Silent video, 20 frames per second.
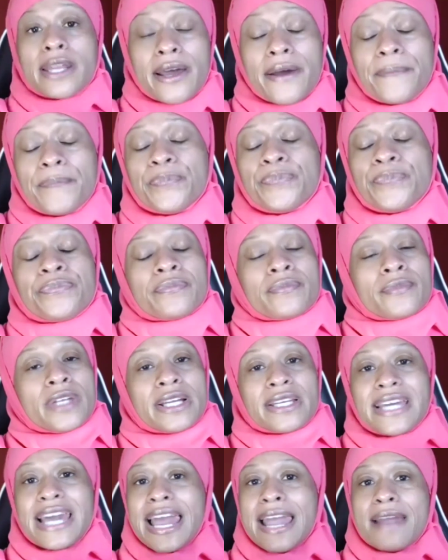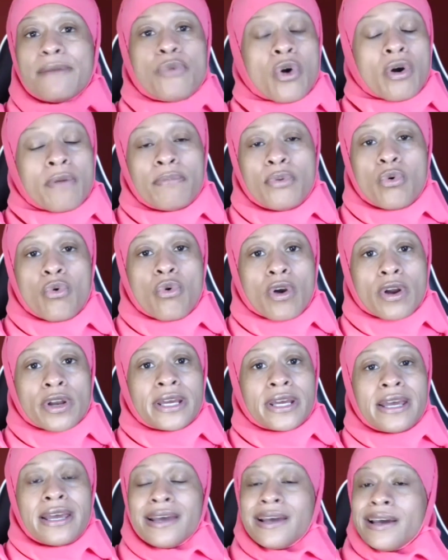of them came on
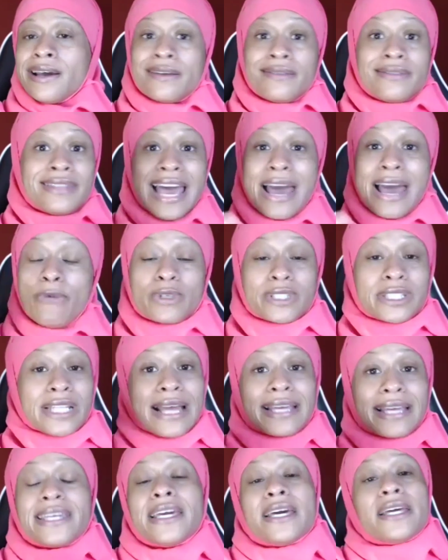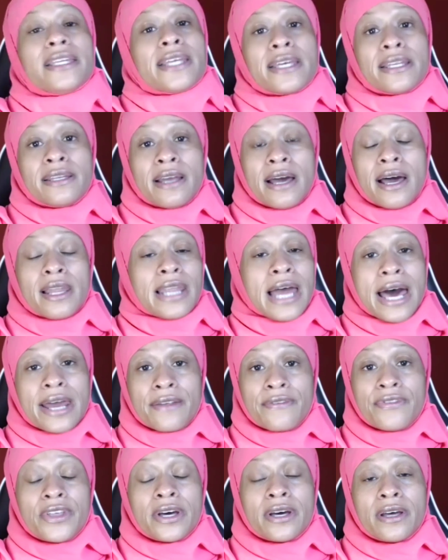board, that was like killing a
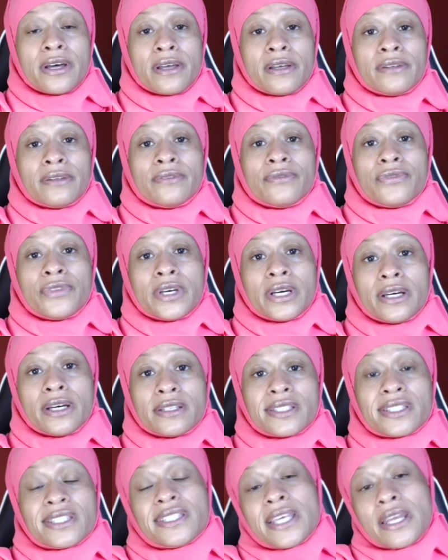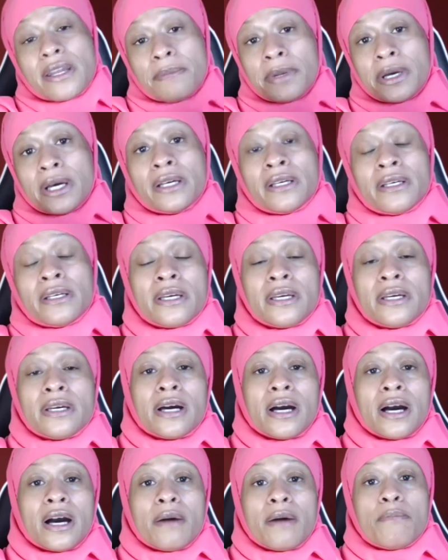lot of the the cinema
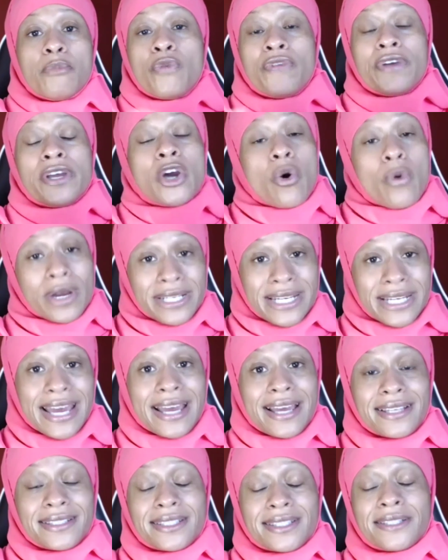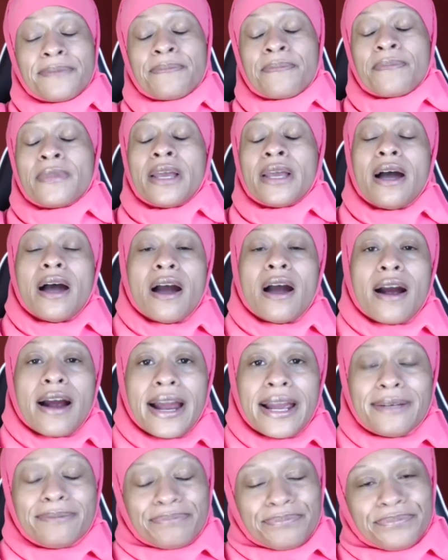uh, movie going days. All
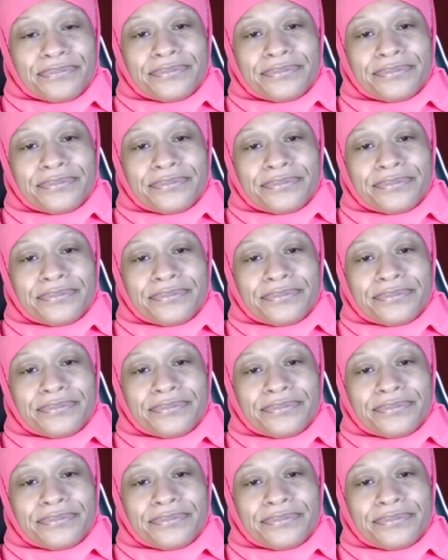right.